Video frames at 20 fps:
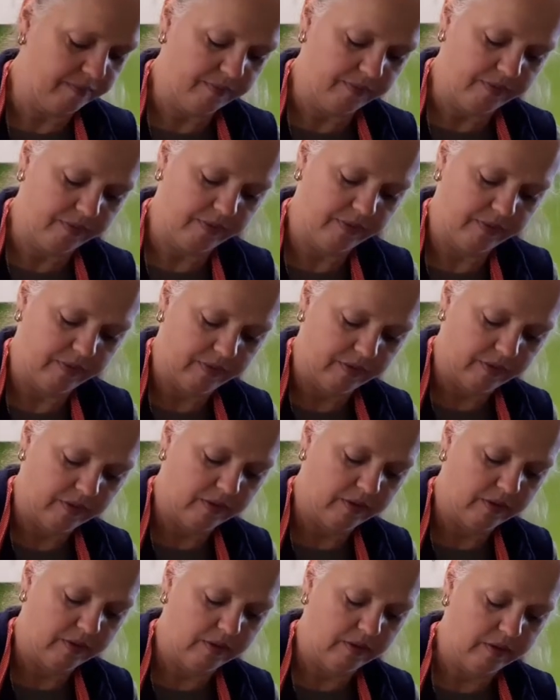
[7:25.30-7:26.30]

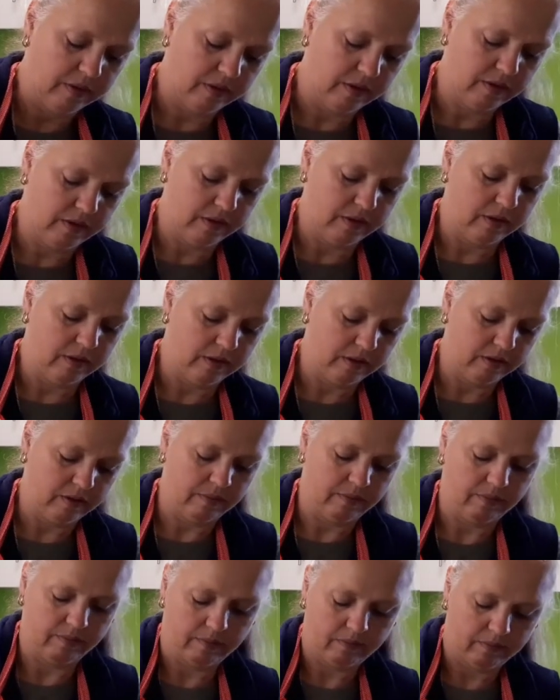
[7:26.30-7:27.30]

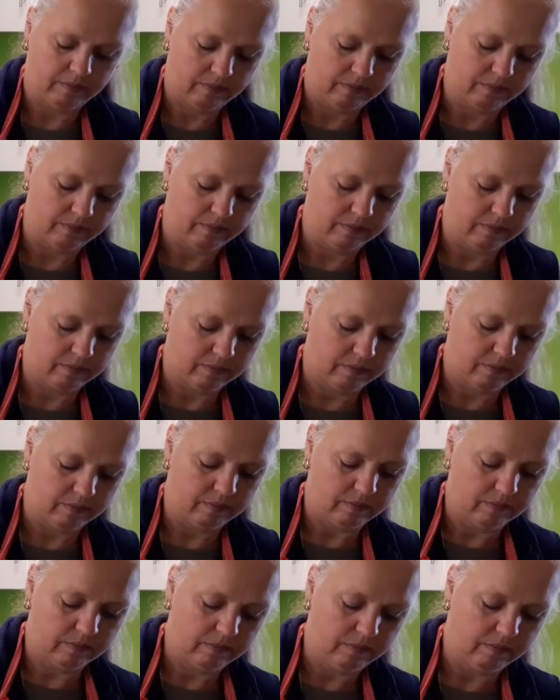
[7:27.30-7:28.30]

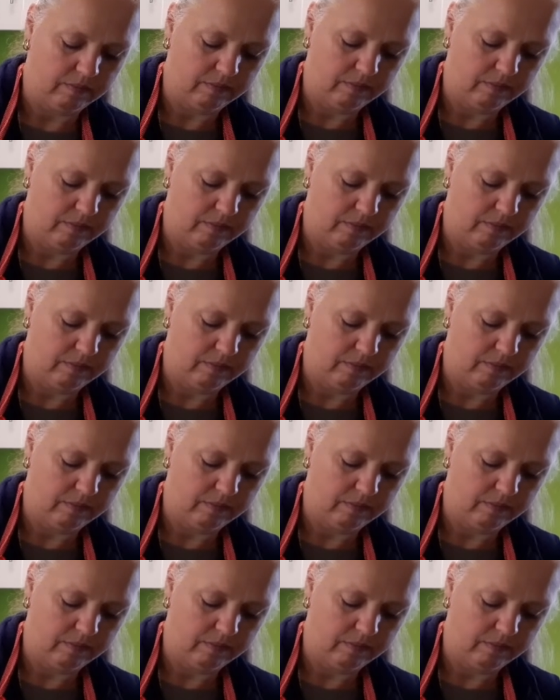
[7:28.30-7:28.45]
[no speech]